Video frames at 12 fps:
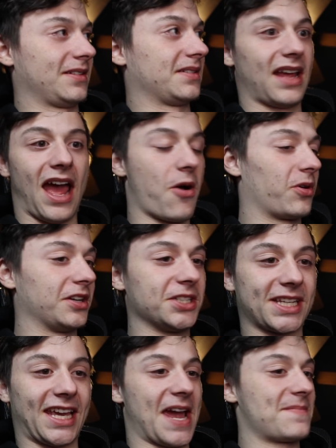and I would have
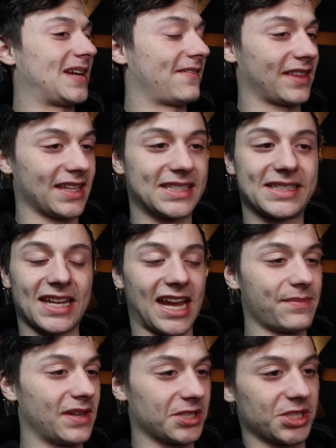just kept having the
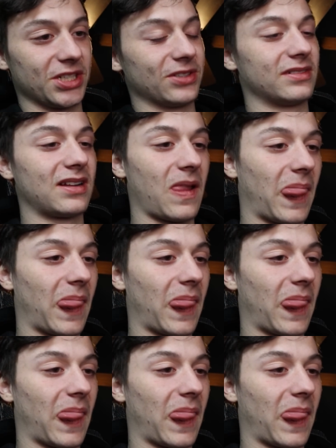same issue.